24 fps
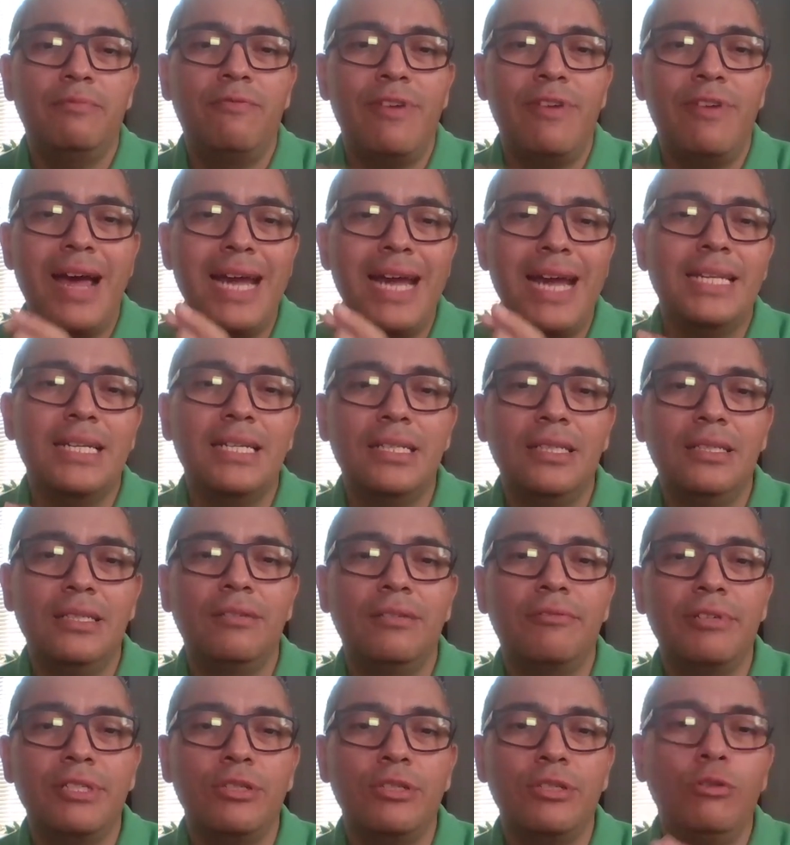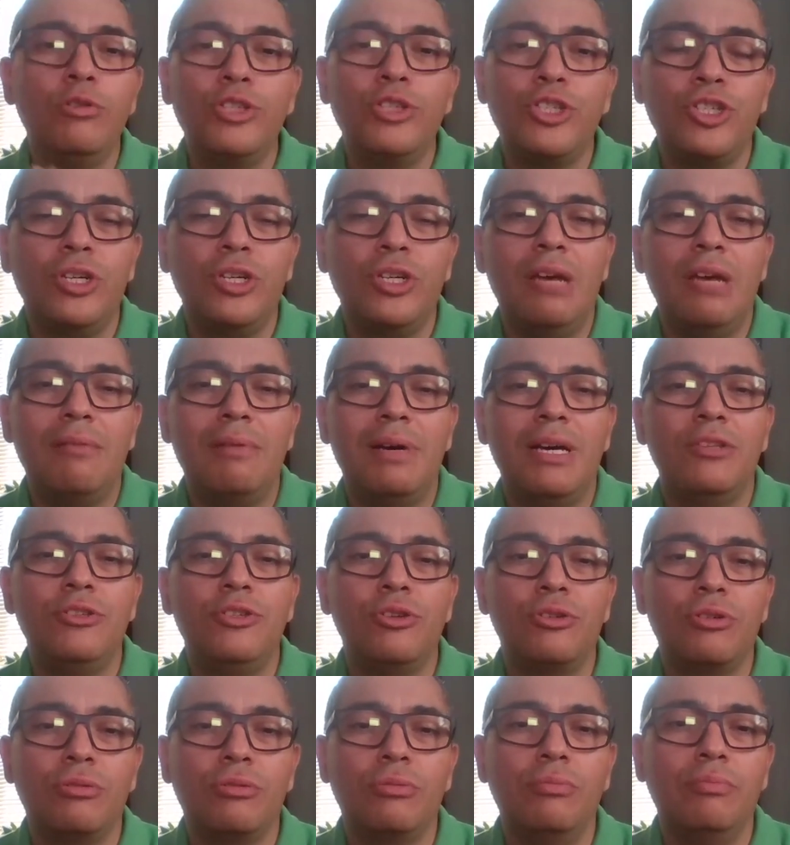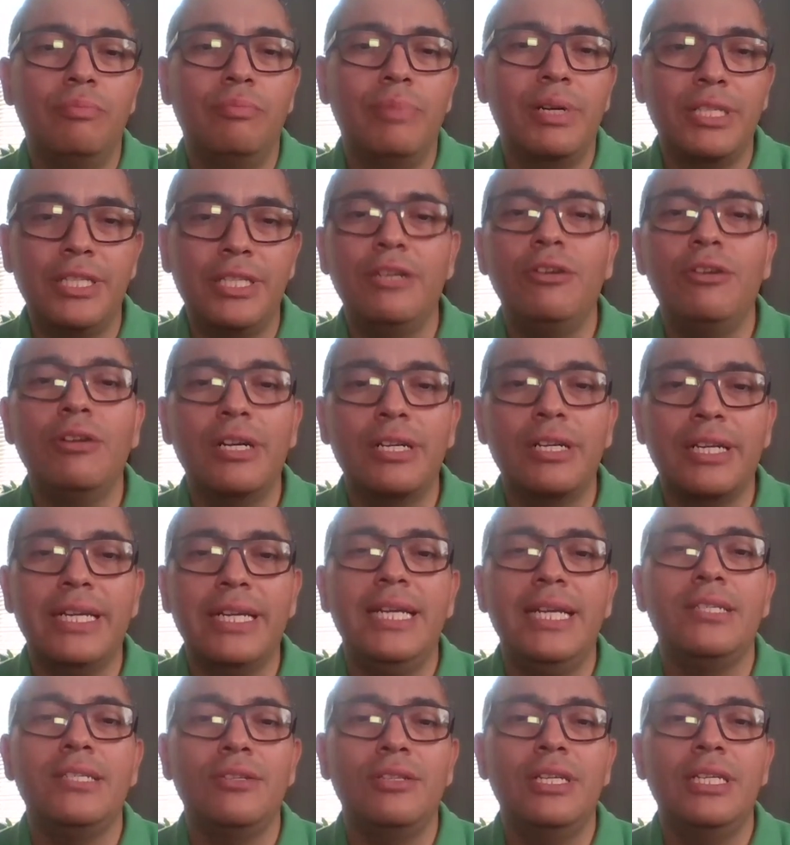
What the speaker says: final resolution about your particular case.